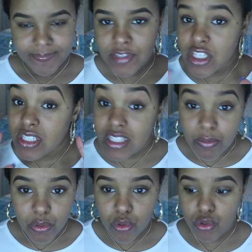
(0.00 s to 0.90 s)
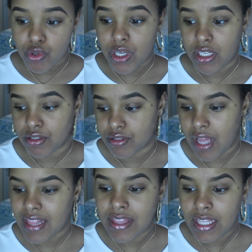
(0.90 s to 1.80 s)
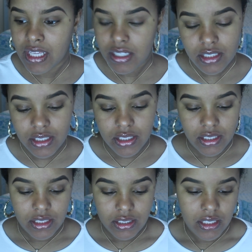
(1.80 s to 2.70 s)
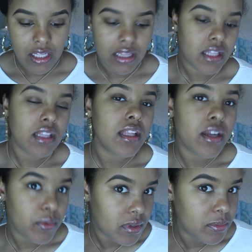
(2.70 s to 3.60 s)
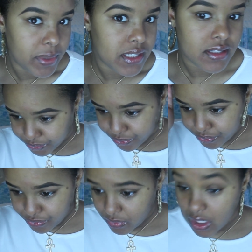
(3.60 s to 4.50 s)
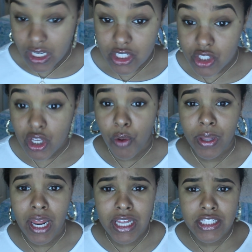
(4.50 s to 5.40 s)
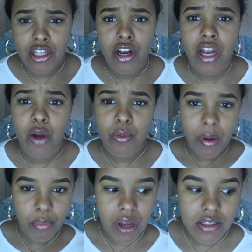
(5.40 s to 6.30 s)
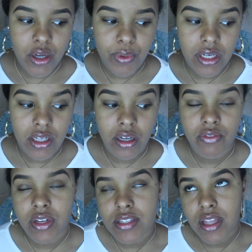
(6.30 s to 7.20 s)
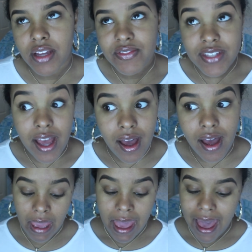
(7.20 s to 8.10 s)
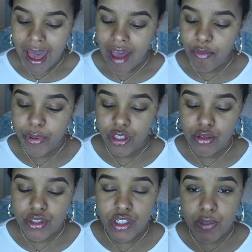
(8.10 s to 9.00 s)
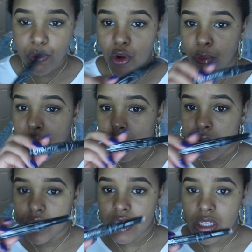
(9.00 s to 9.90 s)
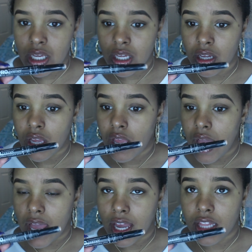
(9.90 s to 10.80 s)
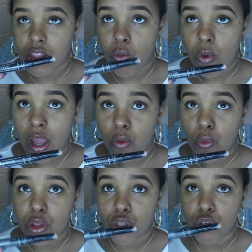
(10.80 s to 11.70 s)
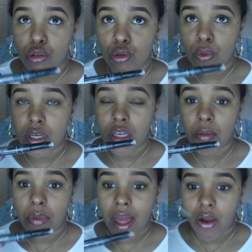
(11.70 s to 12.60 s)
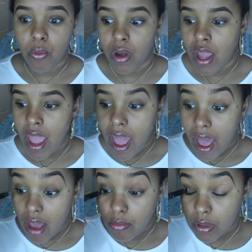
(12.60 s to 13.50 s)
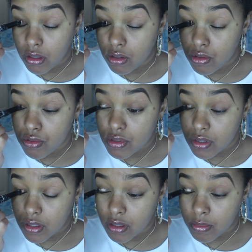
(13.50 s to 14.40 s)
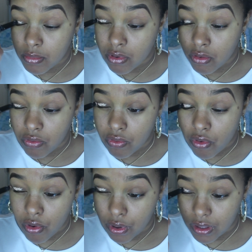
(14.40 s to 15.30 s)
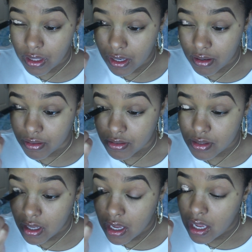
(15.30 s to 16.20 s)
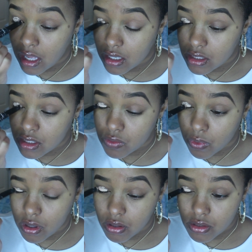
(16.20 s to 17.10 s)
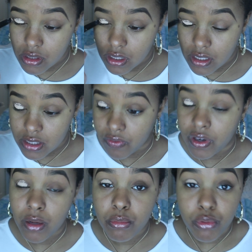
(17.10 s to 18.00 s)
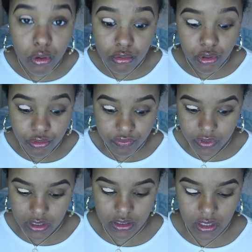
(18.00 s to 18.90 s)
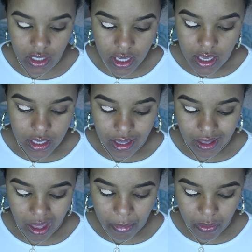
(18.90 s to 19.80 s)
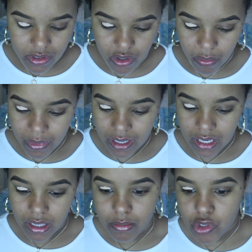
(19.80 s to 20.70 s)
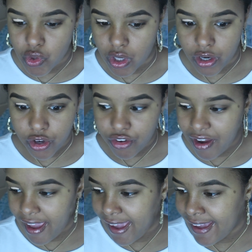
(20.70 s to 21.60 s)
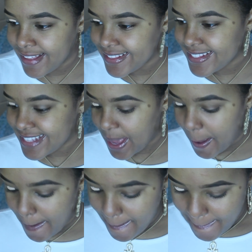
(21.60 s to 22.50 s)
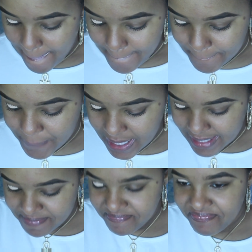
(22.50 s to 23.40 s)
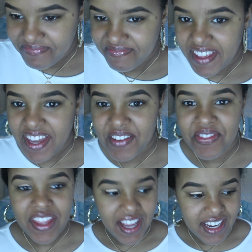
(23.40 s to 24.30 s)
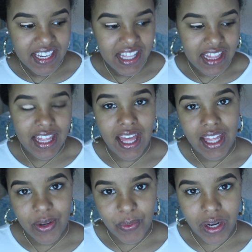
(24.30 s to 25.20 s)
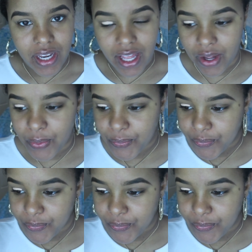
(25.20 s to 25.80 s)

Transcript: Just simple neutral colors. I think that it will be simple. Let's just go in. I got started out with my brows already done for the sake of time. I've been using this Pro Primer stick. I got the white one, the nude one, and the black one. I've been using them for years. And it's just one of those things, if it ain't broke, don't fix it. They came out with so many. I'm sure they're great. But I don't think I need it right now.